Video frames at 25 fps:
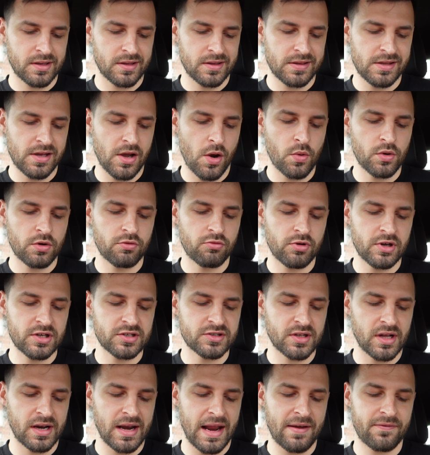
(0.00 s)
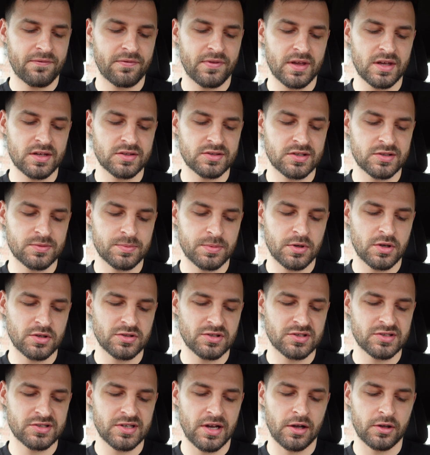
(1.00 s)
the only reason I left this is because
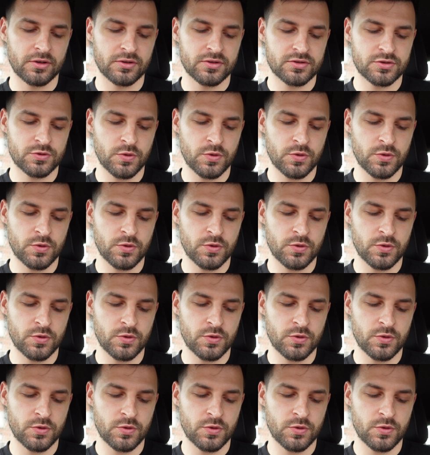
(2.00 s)
it sells